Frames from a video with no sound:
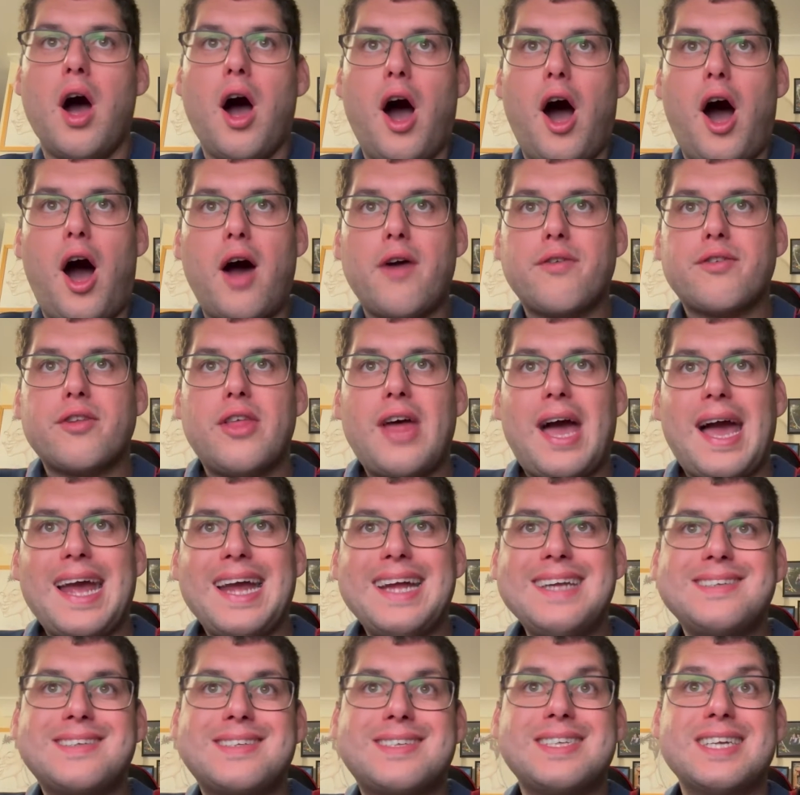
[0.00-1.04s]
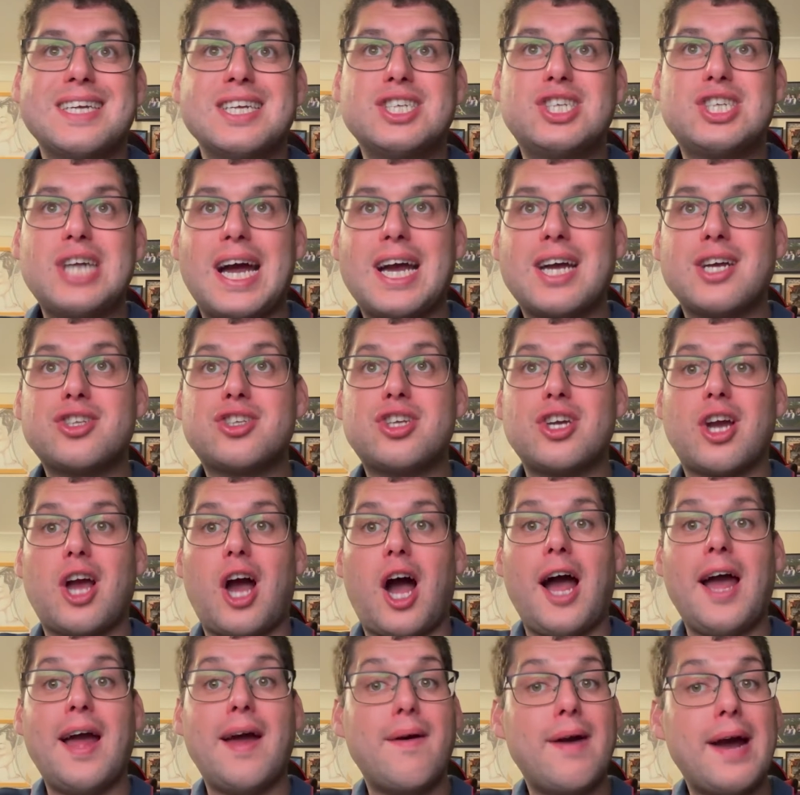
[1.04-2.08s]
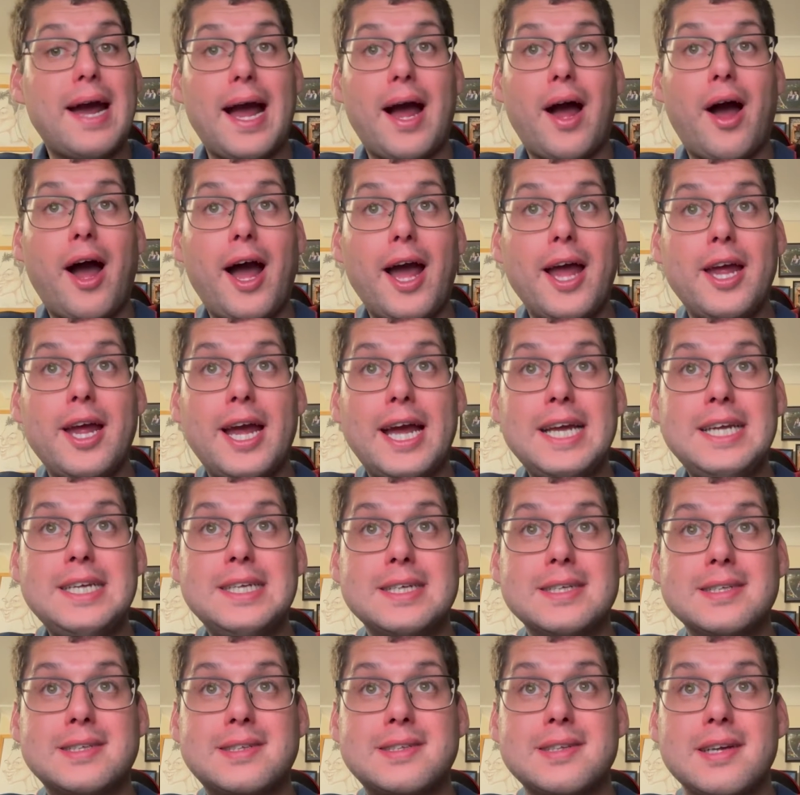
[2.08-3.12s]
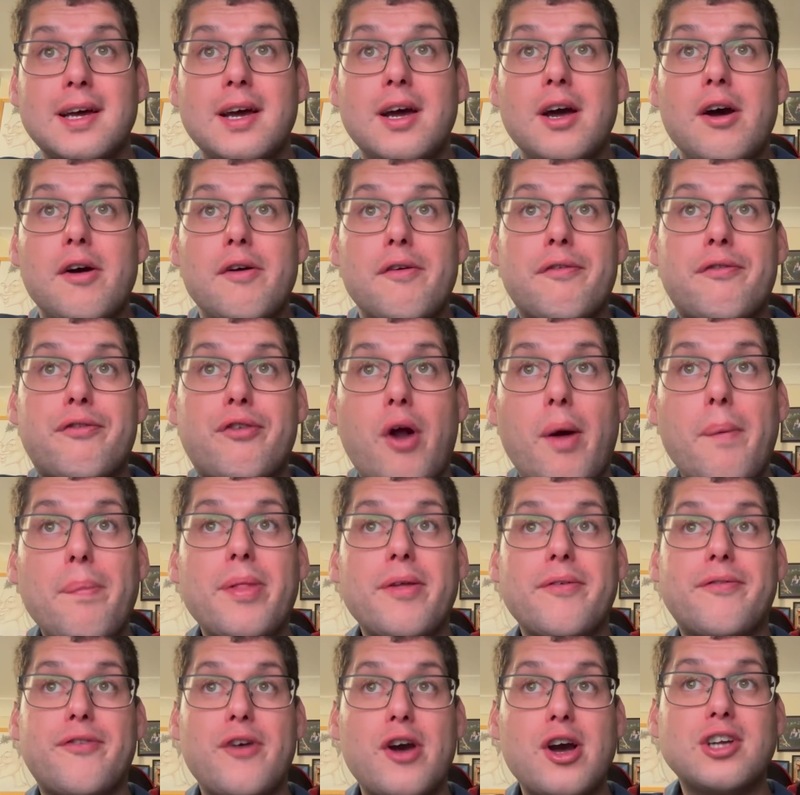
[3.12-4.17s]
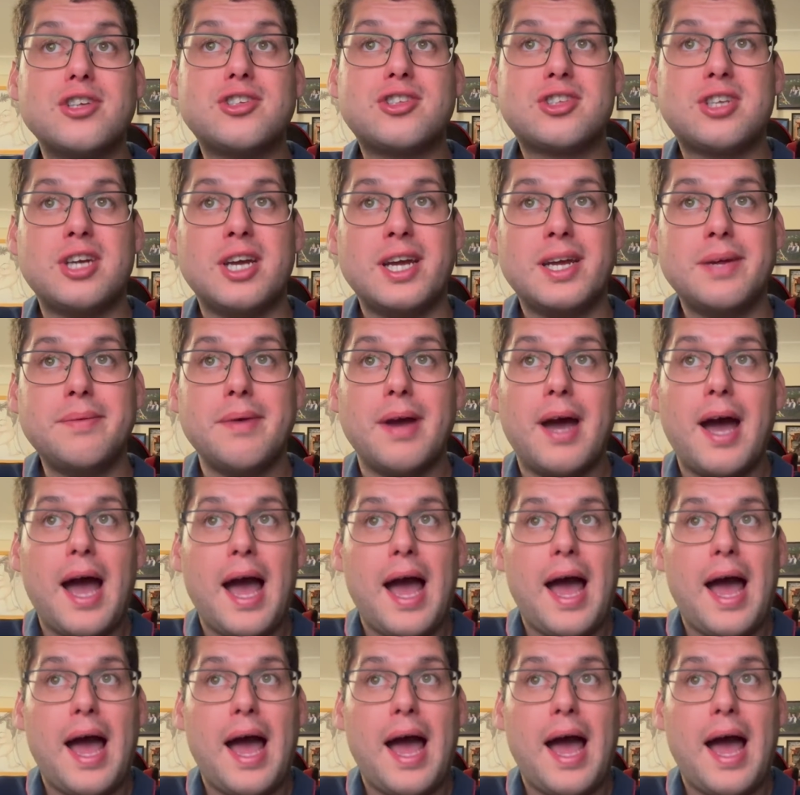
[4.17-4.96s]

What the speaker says: After that incident, Xhaka took a hiatus from the first team.